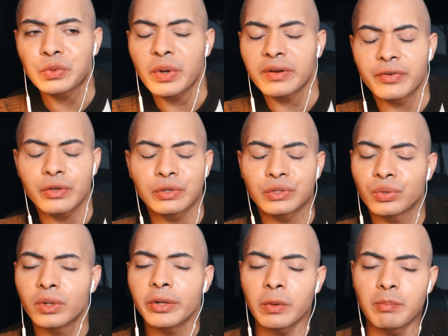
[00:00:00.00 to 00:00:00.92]
just waiting for those
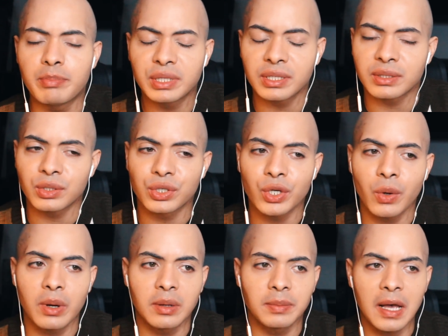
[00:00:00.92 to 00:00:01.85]
two little bitches to
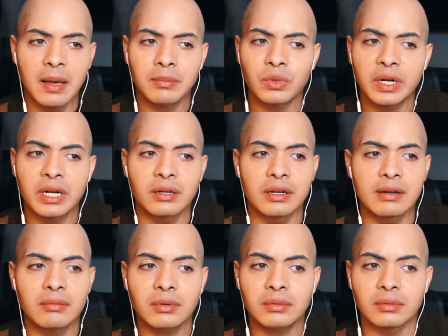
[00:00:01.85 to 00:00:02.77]
show up. I'm ready
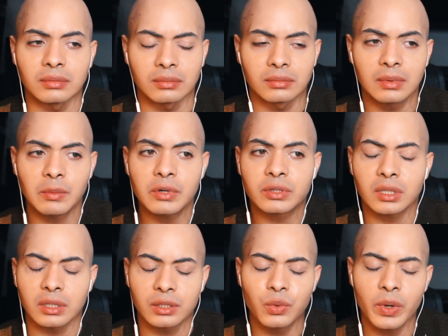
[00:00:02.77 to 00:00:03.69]
to, I'm ready to
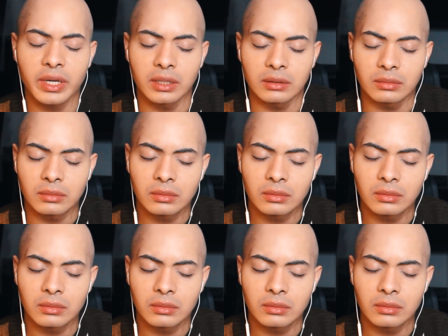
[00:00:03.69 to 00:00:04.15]
start swinging.